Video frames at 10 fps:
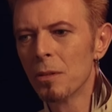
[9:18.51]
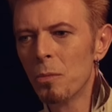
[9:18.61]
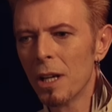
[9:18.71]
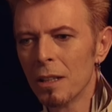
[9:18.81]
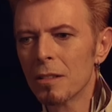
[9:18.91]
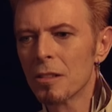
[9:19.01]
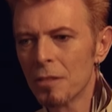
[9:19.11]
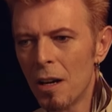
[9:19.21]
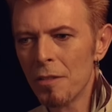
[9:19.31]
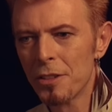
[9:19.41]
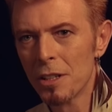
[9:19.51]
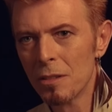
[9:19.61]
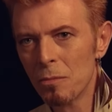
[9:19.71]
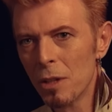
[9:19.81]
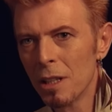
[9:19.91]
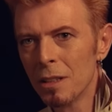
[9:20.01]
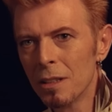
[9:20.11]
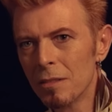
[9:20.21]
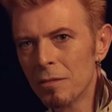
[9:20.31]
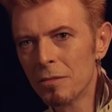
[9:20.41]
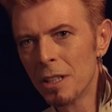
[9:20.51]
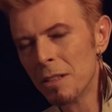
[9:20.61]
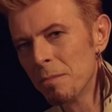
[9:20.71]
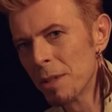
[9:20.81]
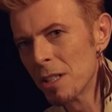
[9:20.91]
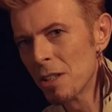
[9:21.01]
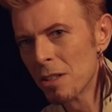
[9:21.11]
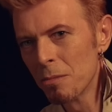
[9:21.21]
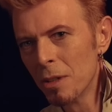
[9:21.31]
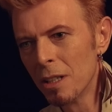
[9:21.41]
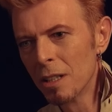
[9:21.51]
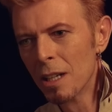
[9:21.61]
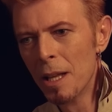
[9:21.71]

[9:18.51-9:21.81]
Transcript: well-crafted and well-written pieces of work.